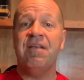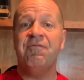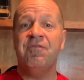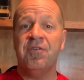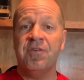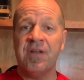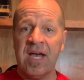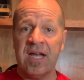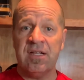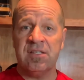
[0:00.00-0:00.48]
If
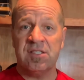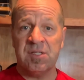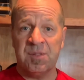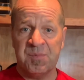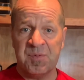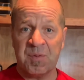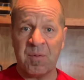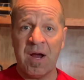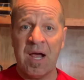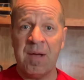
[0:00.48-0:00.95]
you're not a
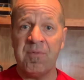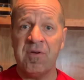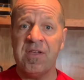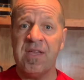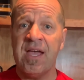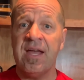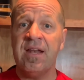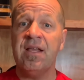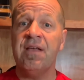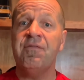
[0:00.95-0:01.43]
subscriber
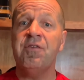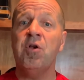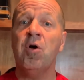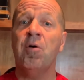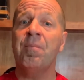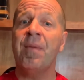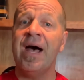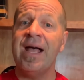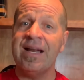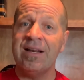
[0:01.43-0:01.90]
yet, if you
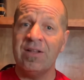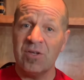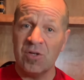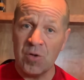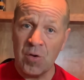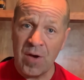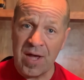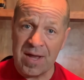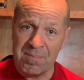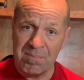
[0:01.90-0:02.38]
don't mind,
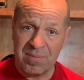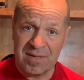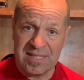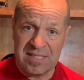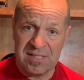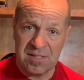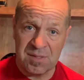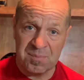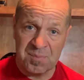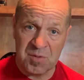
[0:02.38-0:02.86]
go ahead and
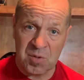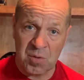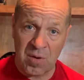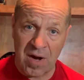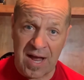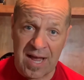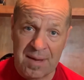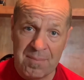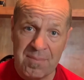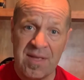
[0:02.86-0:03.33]
please
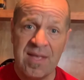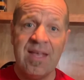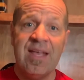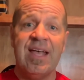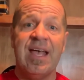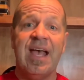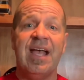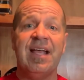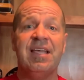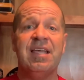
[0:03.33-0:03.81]
subscribe
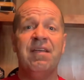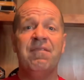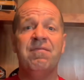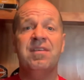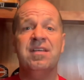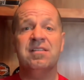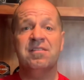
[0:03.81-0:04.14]
and give this